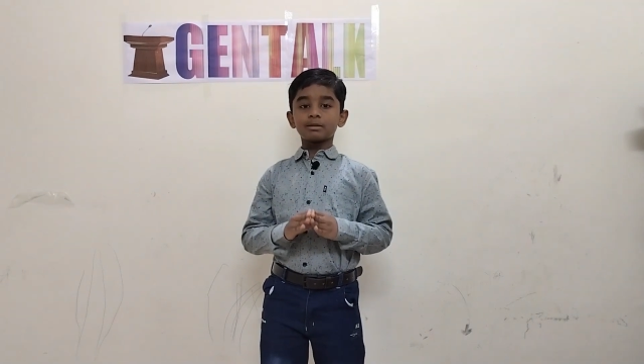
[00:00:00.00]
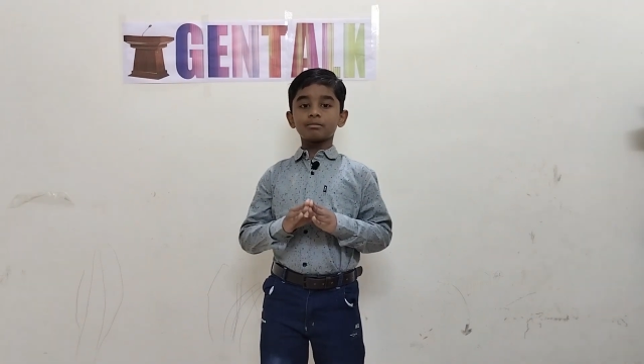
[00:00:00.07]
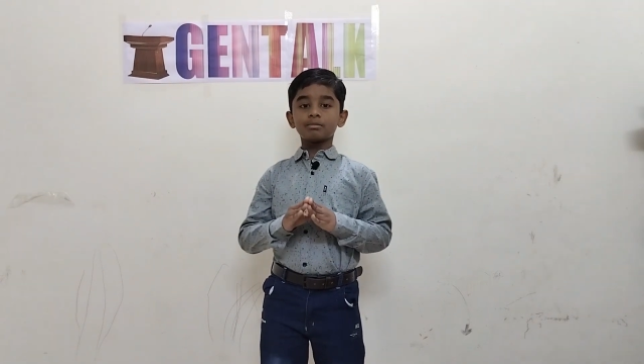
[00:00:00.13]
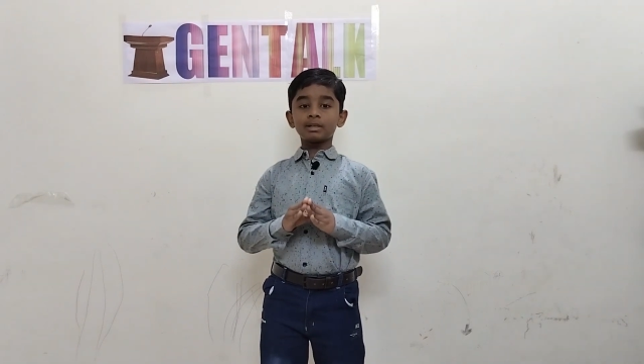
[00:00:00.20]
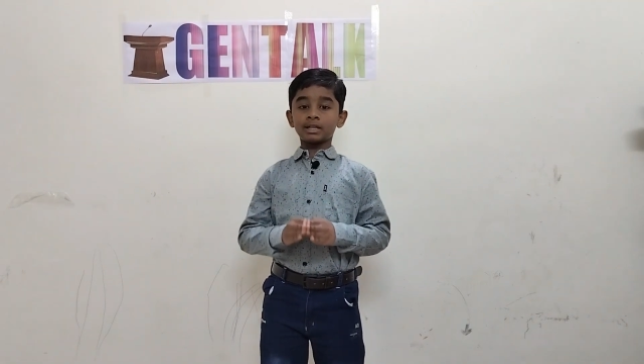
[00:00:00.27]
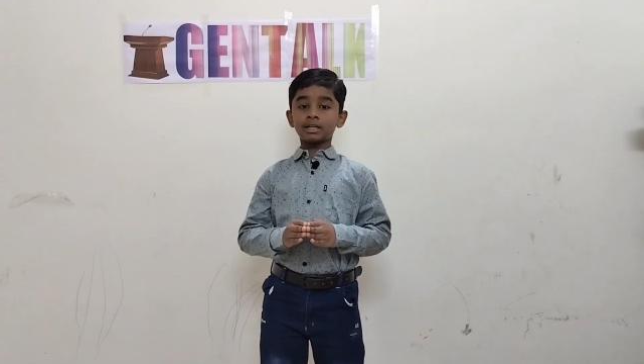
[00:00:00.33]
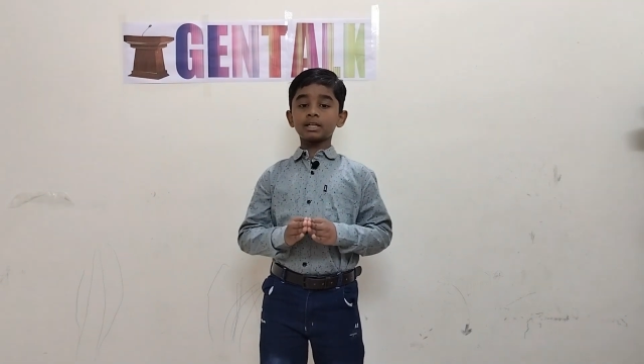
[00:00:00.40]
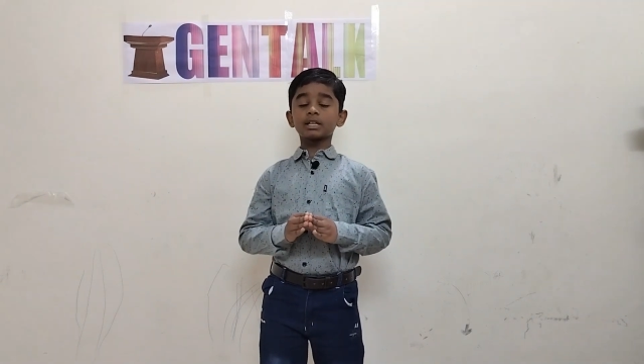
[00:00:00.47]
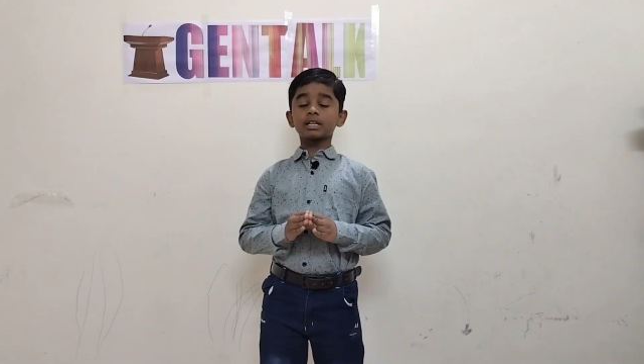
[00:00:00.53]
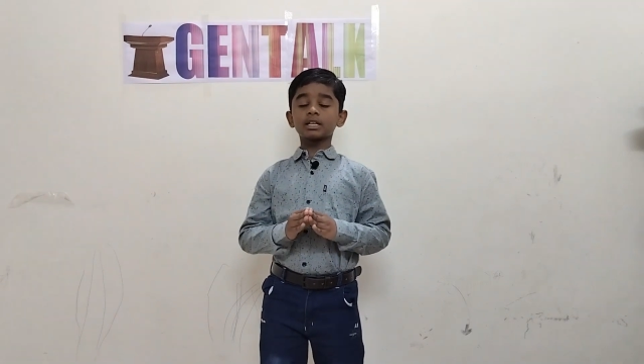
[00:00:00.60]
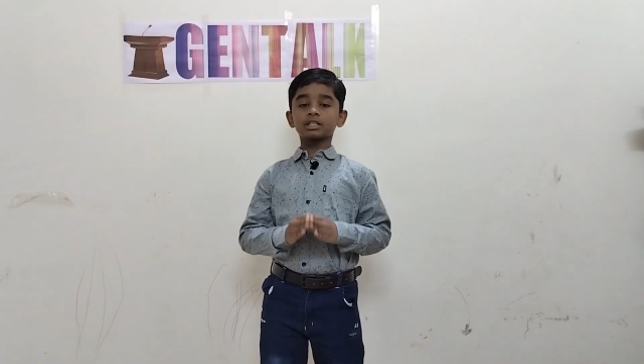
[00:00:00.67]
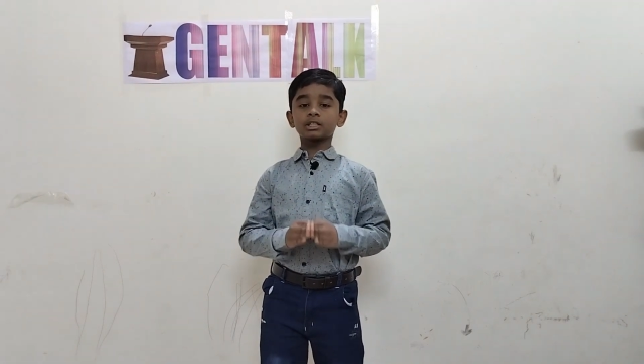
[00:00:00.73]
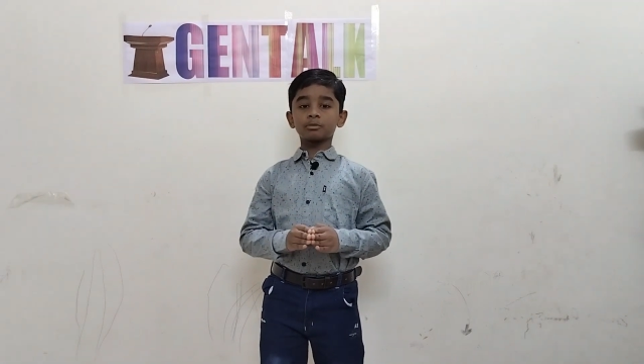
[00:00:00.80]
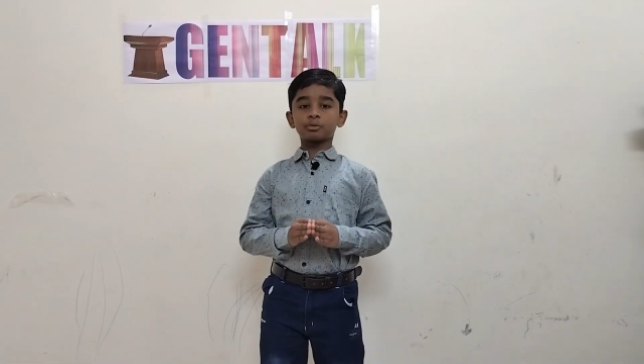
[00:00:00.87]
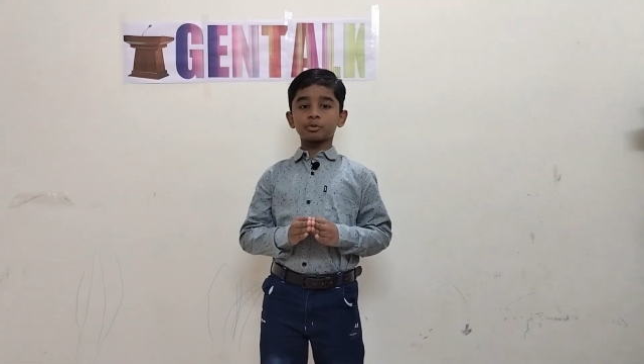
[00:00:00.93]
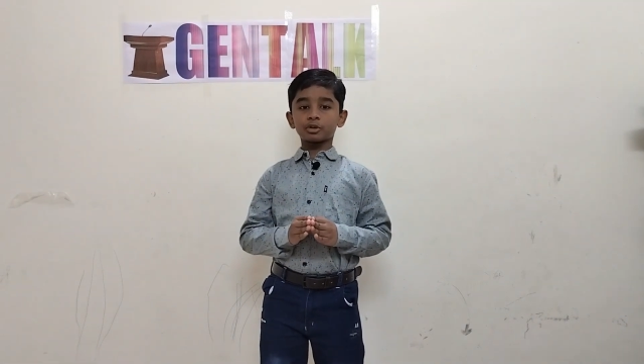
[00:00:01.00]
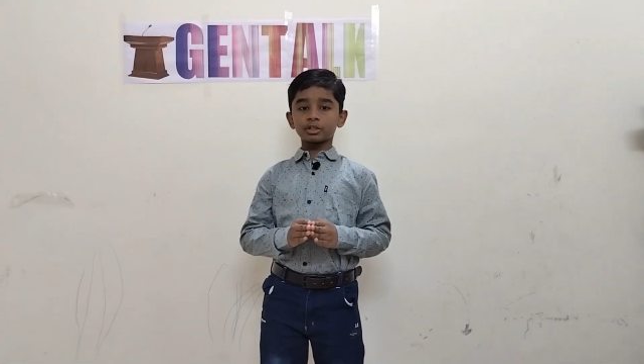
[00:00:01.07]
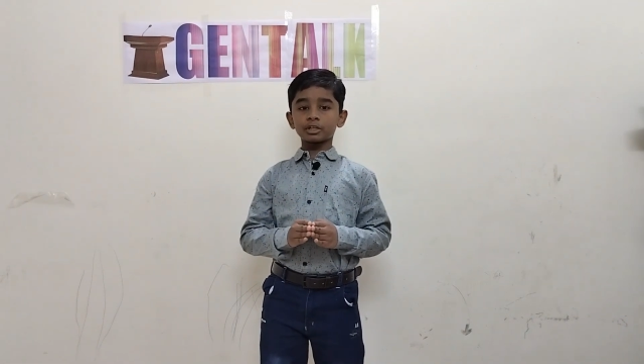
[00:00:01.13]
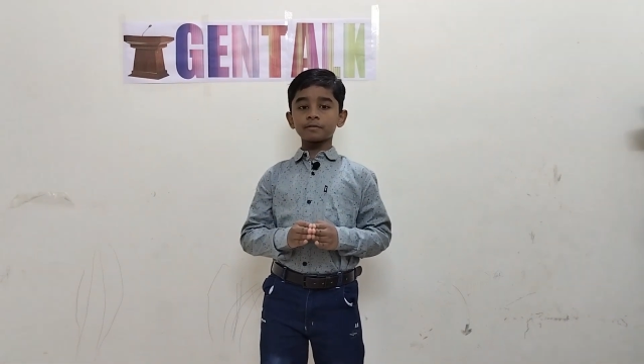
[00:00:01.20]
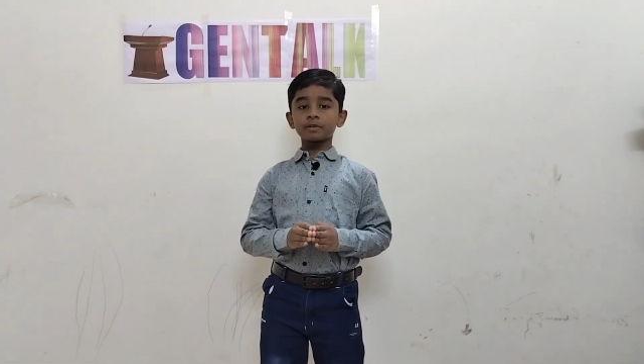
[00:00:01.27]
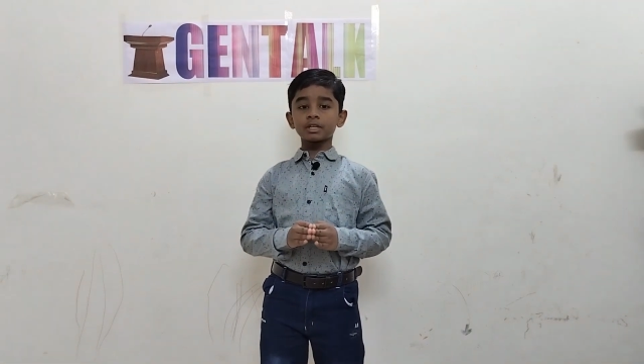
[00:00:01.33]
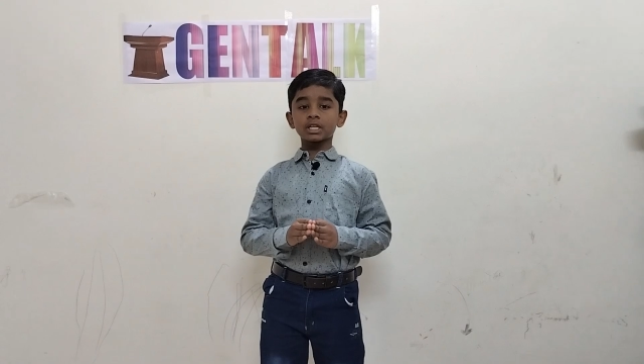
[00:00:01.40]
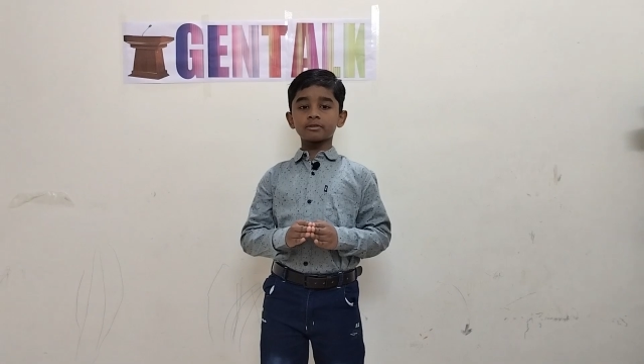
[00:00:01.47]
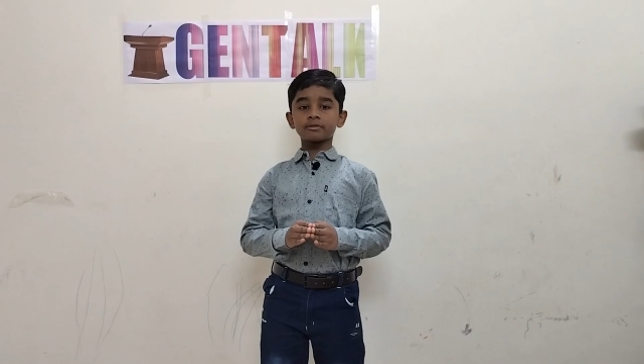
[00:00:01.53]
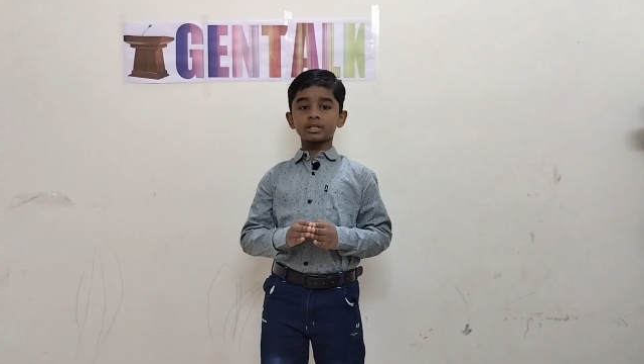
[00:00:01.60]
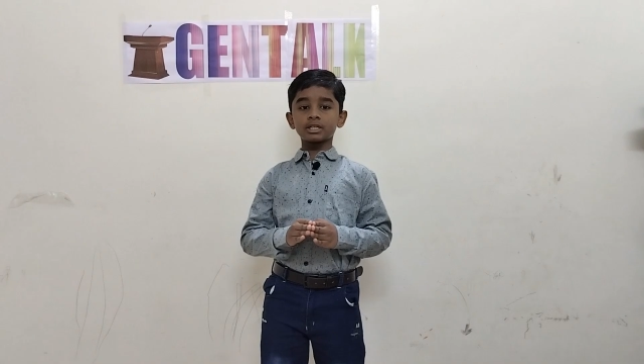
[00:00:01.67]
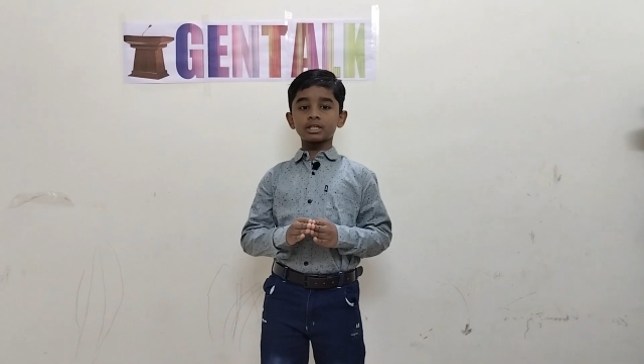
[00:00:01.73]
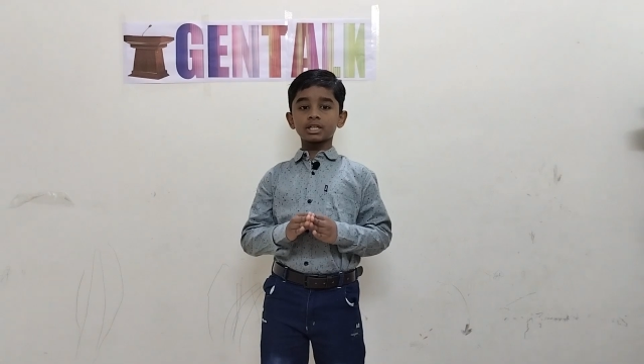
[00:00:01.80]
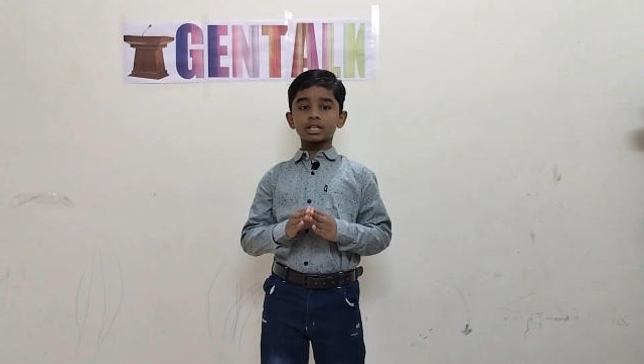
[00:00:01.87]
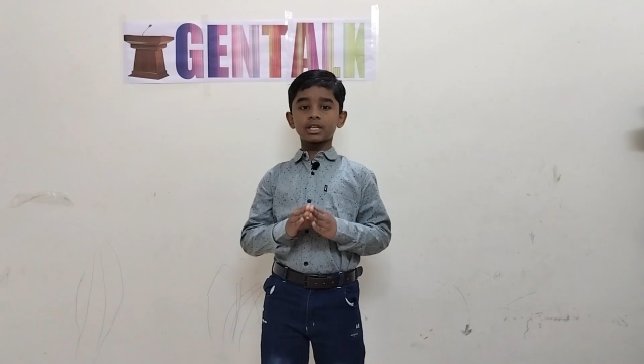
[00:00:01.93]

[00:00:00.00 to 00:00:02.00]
Blood is a body fluid